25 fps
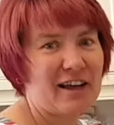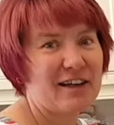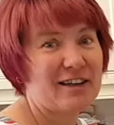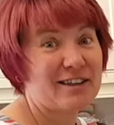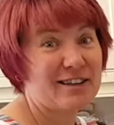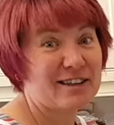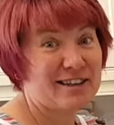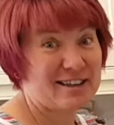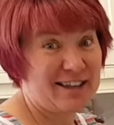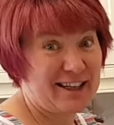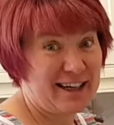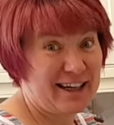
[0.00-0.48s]

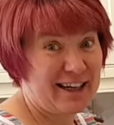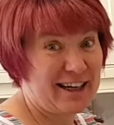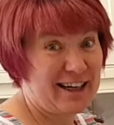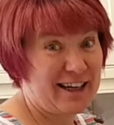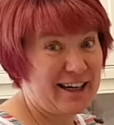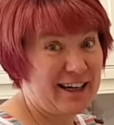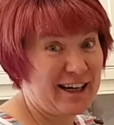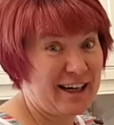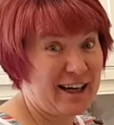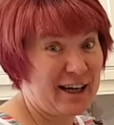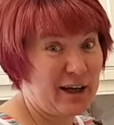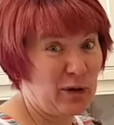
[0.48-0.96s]
steak
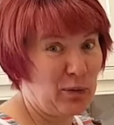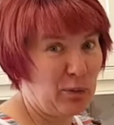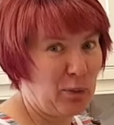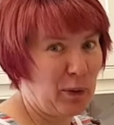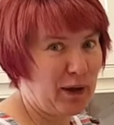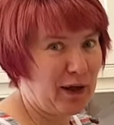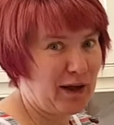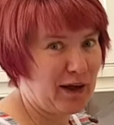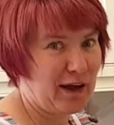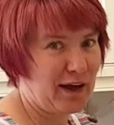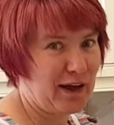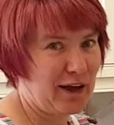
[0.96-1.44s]
and ale
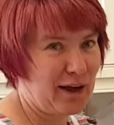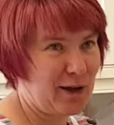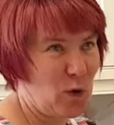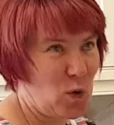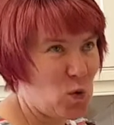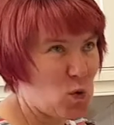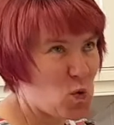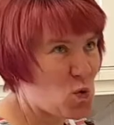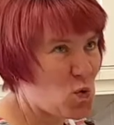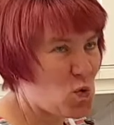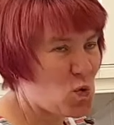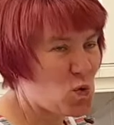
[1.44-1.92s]
pie.
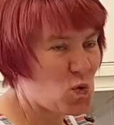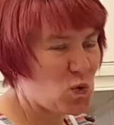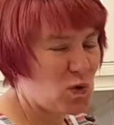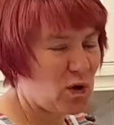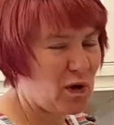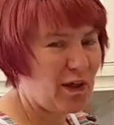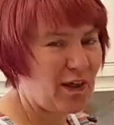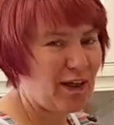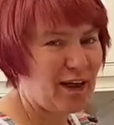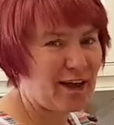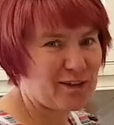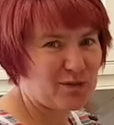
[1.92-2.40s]

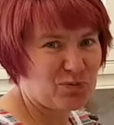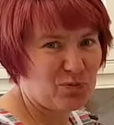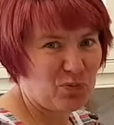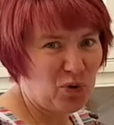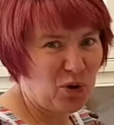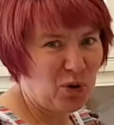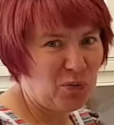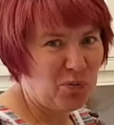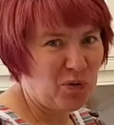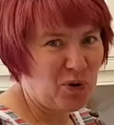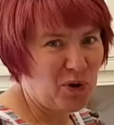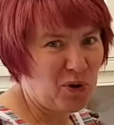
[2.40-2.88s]
That's
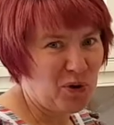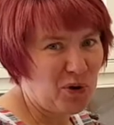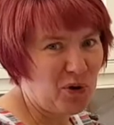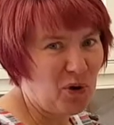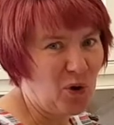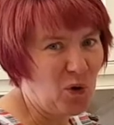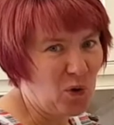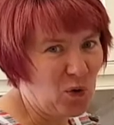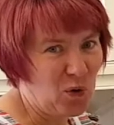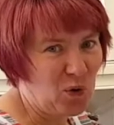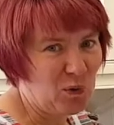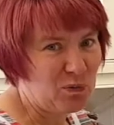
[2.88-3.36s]
proper
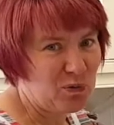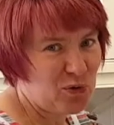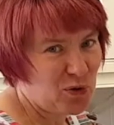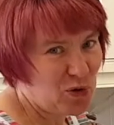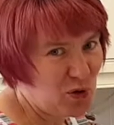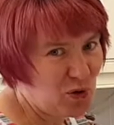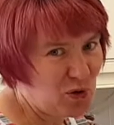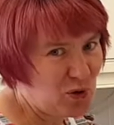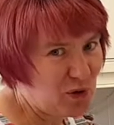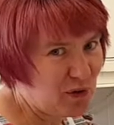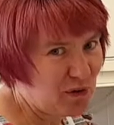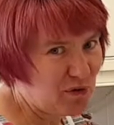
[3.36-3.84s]
home
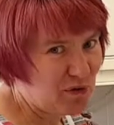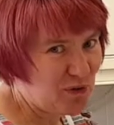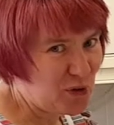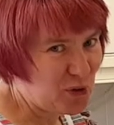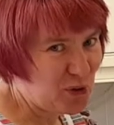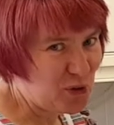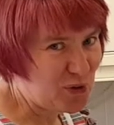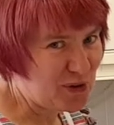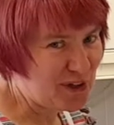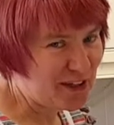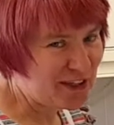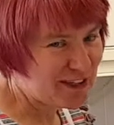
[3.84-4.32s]
cooked
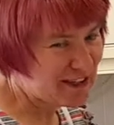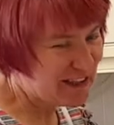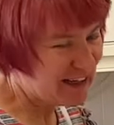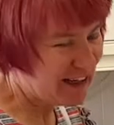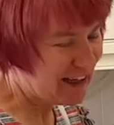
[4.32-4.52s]
food, isn't